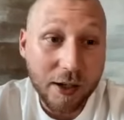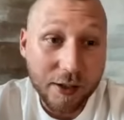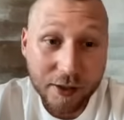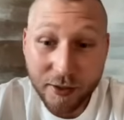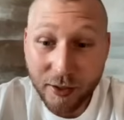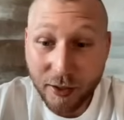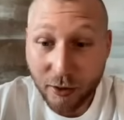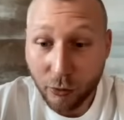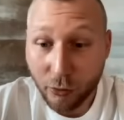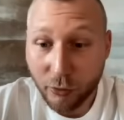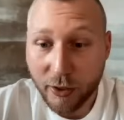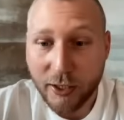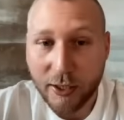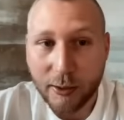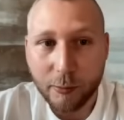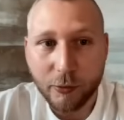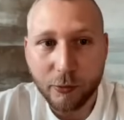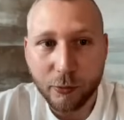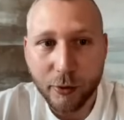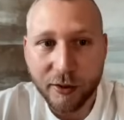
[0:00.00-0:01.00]
And that only
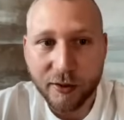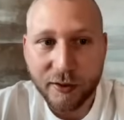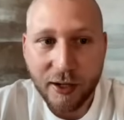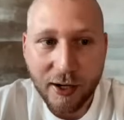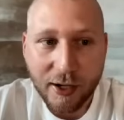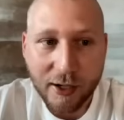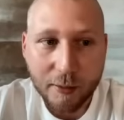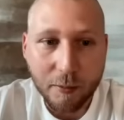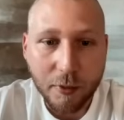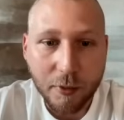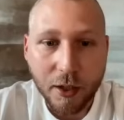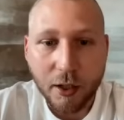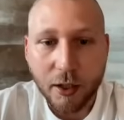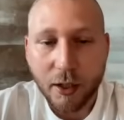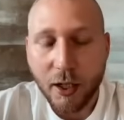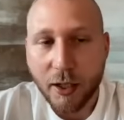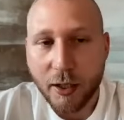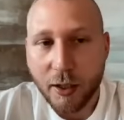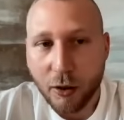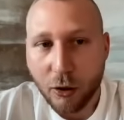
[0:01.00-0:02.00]
comes with time,
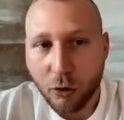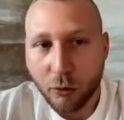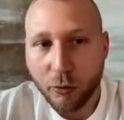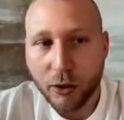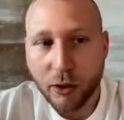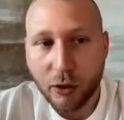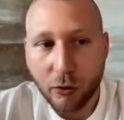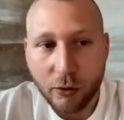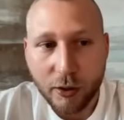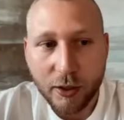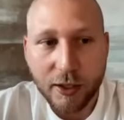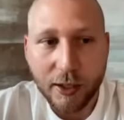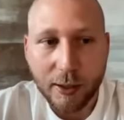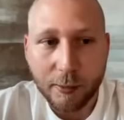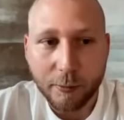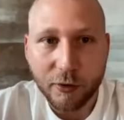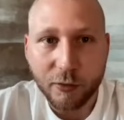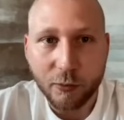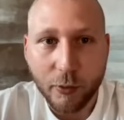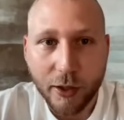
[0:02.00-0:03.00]
and it only
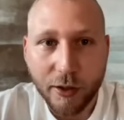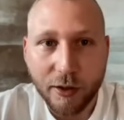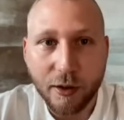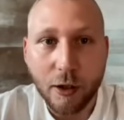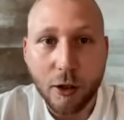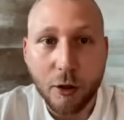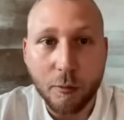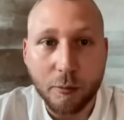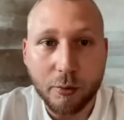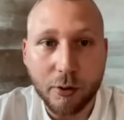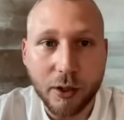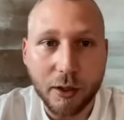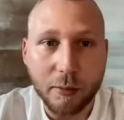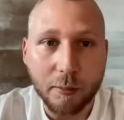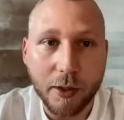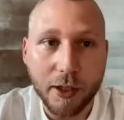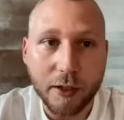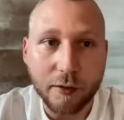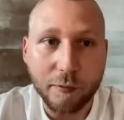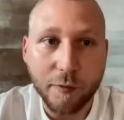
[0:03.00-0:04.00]
comes with product
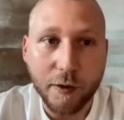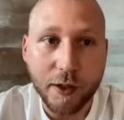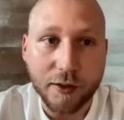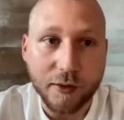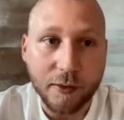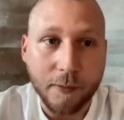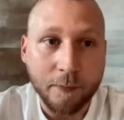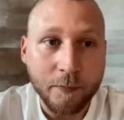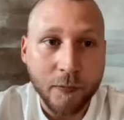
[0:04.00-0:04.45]
market fit.